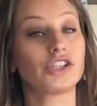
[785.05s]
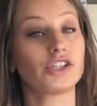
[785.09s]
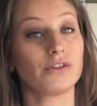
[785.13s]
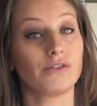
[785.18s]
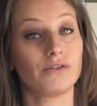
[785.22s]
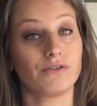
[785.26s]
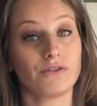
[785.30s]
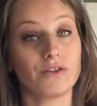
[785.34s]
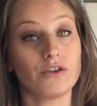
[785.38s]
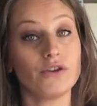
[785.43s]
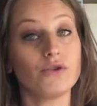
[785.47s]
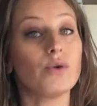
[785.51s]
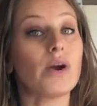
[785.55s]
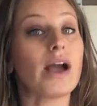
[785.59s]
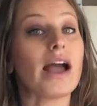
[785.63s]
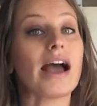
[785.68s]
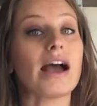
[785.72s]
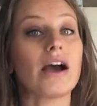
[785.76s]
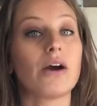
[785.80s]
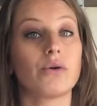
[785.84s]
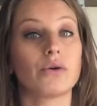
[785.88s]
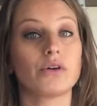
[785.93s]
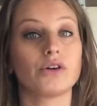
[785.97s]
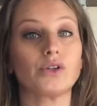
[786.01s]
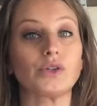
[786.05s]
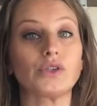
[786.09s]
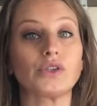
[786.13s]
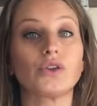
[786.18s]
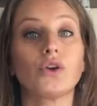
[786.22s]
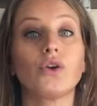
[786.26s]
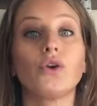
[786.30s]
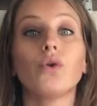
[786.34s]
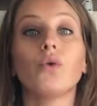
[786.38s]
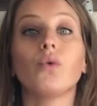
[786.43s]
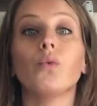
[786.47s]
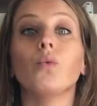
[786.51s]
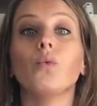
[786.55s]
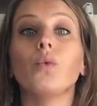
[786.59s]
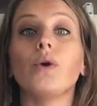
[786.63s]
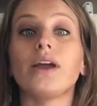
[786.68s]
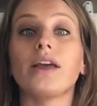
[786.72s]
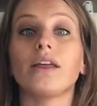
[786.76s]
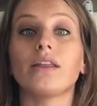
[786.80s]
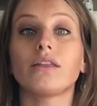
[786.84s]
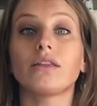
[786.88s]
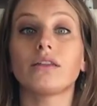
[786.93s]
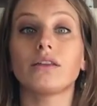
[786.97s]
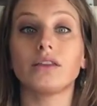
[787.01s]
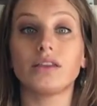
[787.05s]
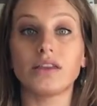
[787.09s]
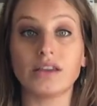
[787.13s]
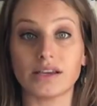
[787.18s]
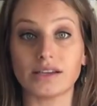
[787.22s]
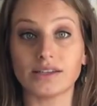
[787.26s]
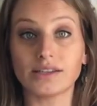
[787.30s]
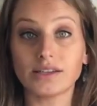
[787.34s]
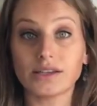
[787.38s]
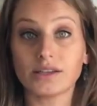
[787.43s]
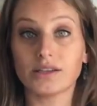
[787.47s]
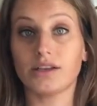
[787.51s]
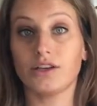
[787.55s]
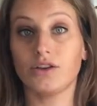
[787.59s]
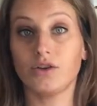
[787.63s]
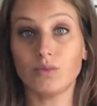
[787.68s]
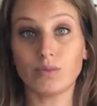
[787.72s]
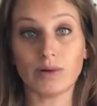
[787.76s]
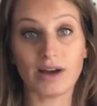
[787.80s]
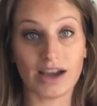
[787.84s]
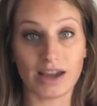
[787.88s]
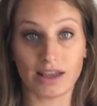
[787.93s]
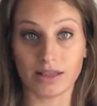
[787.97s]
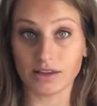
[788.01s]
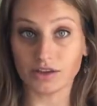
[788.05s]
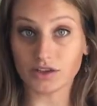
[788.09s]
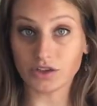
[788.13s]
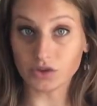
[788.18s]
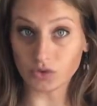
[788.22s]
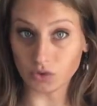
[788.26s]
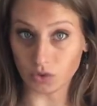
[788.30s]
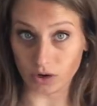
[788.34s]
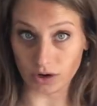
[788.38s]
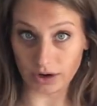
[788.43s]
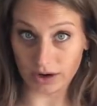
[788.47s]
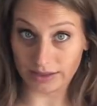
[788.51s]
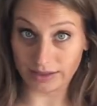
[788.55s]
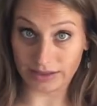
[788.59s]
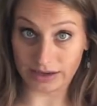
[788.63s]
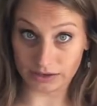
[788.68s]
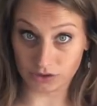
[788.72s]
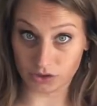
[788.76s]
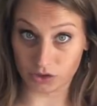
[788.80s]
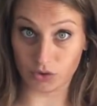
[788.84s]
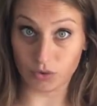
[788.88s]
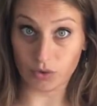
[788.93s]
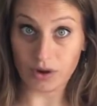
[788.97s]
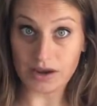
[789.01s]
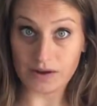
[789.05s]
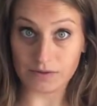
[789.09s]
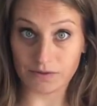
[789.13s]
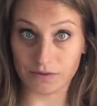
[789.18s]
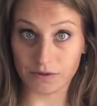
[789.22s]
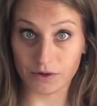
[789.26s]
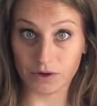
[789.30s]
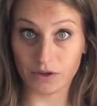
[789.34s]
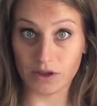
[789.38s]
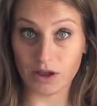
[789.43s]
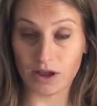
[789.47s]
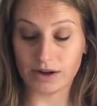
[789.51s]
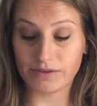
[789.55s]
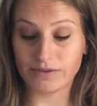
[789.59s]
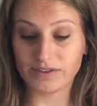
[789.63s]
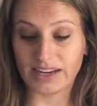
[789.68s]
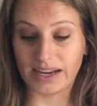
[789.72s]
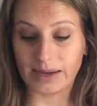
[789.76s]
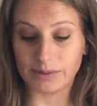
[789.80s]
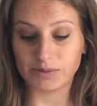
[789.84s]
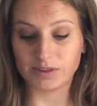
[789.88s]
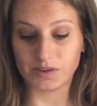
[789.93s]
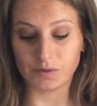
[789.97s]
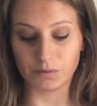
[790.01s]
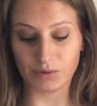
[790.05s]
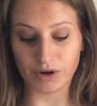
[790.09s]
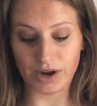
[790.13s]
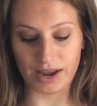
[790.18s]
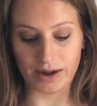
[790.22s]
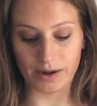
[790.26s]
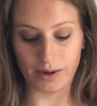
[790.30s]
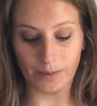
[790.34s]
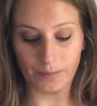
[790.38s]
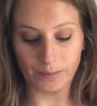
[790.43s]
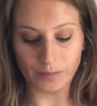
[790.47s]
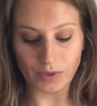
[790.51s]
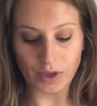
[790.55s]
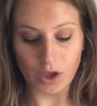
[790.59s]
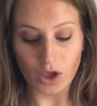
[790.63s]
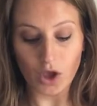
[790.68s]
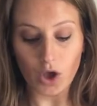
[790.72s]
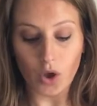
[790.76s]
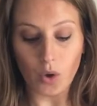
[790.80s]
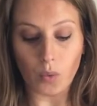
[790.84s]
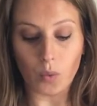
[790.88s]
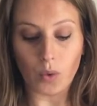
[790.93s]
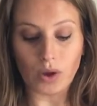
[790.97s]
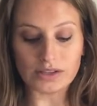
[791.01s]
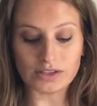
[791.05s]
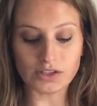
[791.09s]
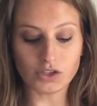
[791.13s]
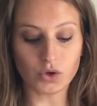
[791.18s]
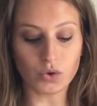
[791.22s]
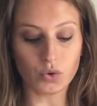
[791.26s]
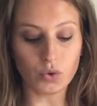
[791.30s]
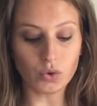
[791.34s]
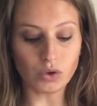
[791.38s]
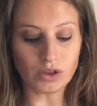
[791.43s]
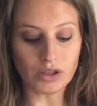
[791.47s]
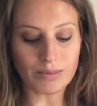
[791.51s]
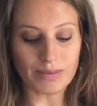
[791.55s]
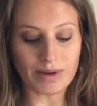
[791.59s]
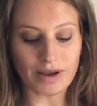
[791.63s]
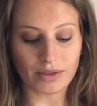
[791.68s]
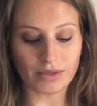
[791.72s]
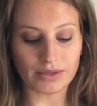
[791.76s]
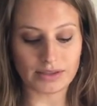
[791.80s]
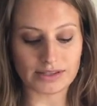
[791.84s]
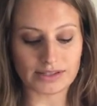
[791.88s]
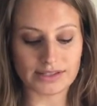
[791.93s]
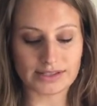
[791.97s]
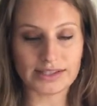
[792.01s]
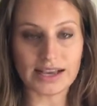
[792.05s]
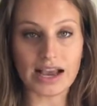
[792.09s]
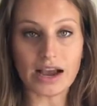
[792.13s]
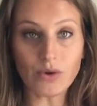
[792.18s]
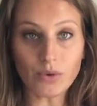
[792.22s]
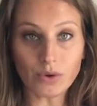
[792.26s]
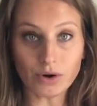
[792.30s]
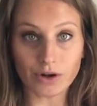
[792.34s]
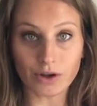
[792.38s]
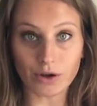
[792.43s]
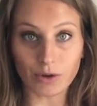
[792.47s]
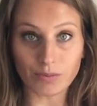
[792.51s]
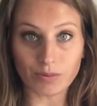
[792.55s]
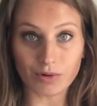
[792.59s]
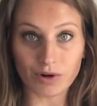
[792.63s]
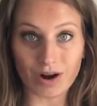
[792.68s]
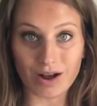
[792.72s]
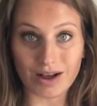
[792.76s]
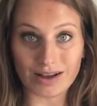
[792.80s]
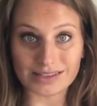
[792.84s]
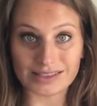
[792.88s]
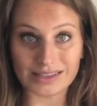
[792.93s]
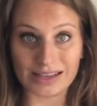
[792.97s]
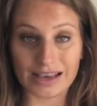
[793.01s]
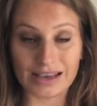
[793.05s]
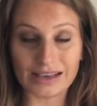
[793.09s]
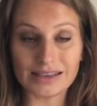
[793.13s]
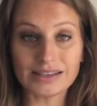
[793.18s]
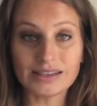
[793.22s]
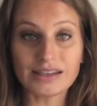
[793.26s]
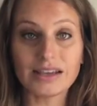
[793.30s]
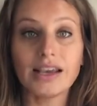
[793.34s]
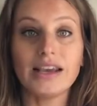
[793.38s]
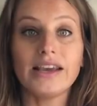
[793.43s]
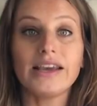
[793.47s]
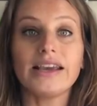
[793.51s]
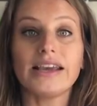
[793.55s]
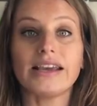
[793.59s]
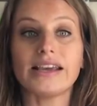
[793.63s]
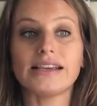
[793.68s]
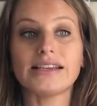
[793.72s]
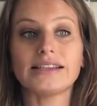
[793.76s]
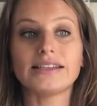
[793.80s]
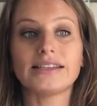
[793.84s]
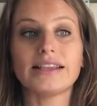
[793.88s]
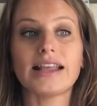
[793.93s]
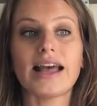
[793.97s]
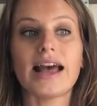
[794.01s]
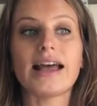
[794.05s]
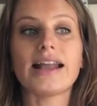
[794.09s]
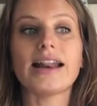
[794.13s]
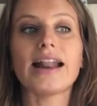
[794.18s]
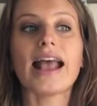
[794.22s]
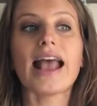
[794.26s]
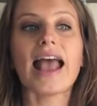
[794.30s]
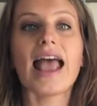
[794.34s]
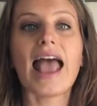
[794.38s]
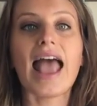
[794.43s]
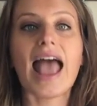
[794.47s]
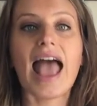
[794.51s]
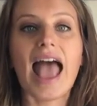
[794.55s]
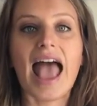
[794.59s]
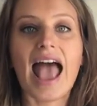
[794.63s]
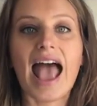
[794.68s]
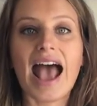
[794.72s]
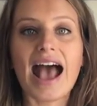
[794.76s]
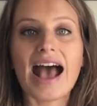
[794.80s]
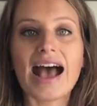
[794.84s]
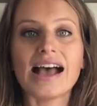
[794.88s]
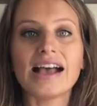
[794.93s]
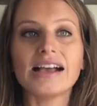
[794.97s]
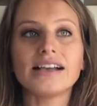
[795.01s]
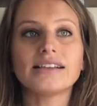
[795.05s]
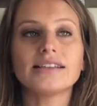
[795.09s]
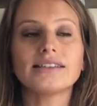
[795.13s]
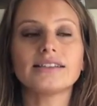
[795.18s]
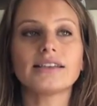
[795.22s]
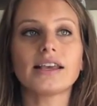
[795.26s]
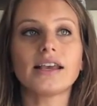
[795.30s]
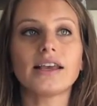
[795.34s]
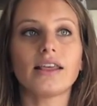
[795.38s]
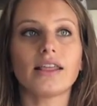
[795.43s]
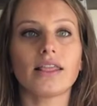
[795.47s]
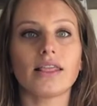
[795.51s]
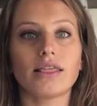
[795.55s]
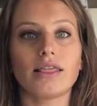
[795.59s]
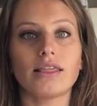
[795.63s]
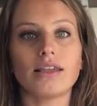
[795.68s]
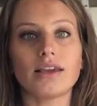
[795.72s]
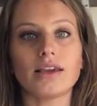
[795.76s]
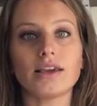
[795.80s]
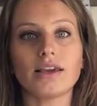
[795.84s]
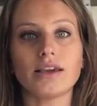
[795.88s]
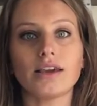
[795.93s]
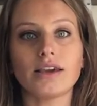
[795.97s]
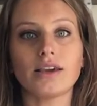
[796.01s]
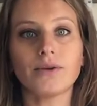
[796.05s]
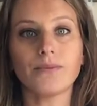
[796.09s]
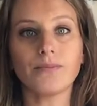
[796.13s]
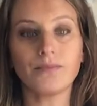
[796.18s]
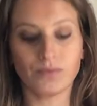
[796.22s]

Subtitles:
a few hours with yeast that you buy in the store, and that's great for a lot of types of bread. What's cool about the sourdough process is that as the